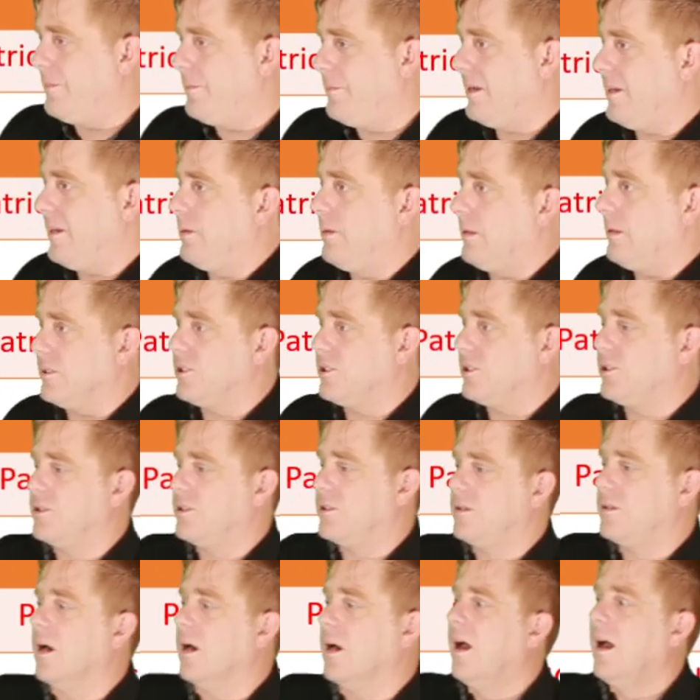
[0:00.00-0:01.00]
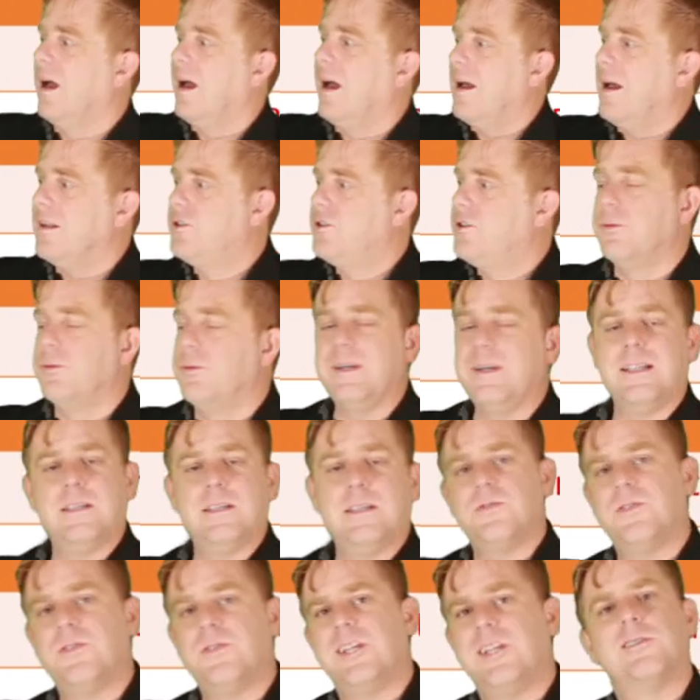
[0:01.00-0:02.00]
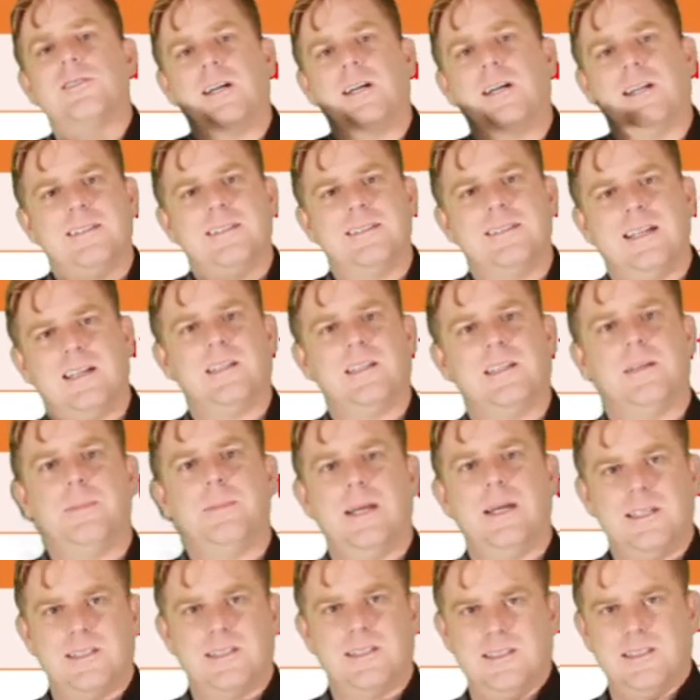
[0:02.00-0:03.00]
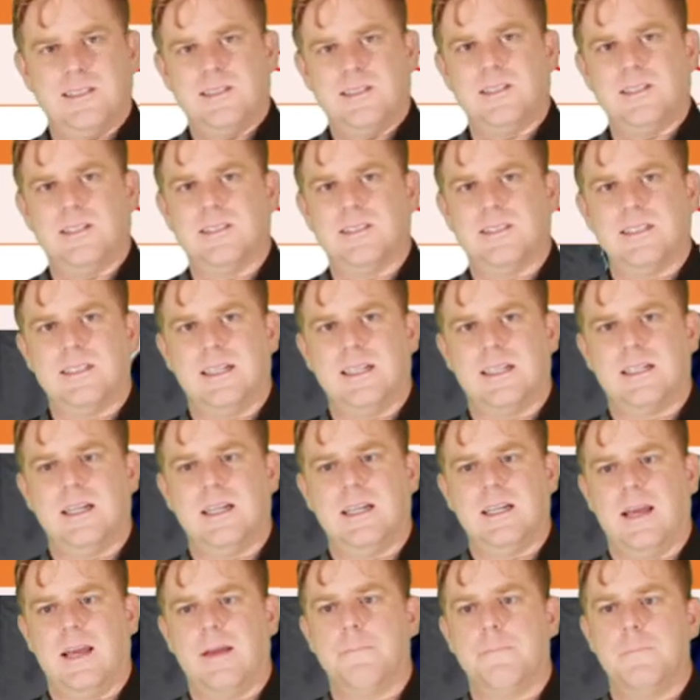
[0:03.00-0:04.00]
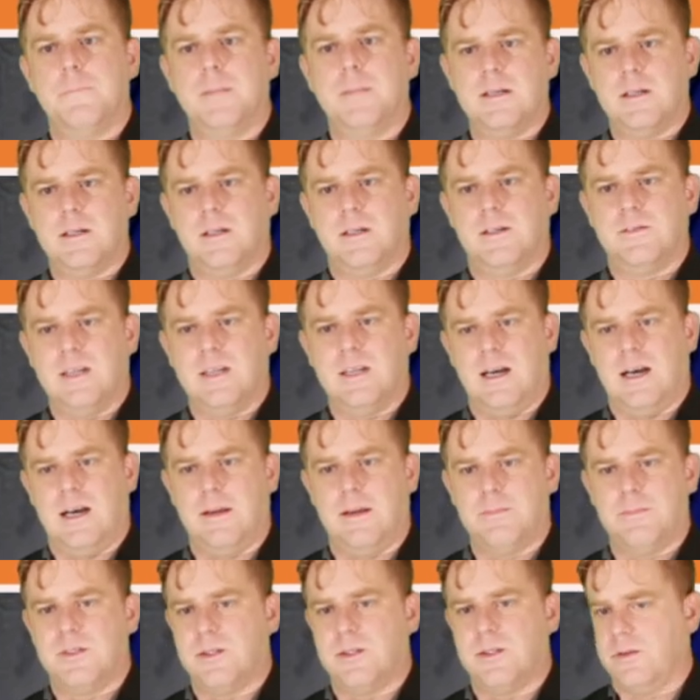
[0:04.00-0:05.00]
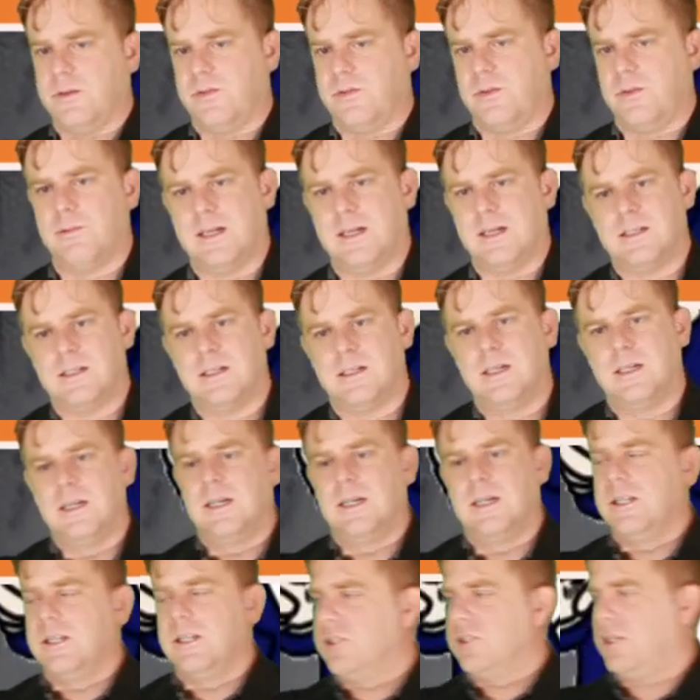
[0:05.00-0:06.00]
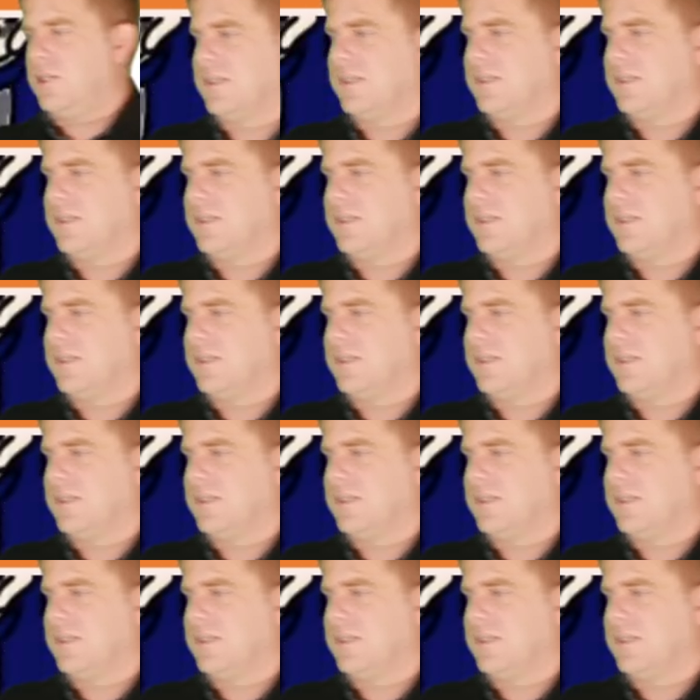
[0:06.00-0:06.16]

and plus just doing these videos on a daily basis does take a bit of time. So if you want to check that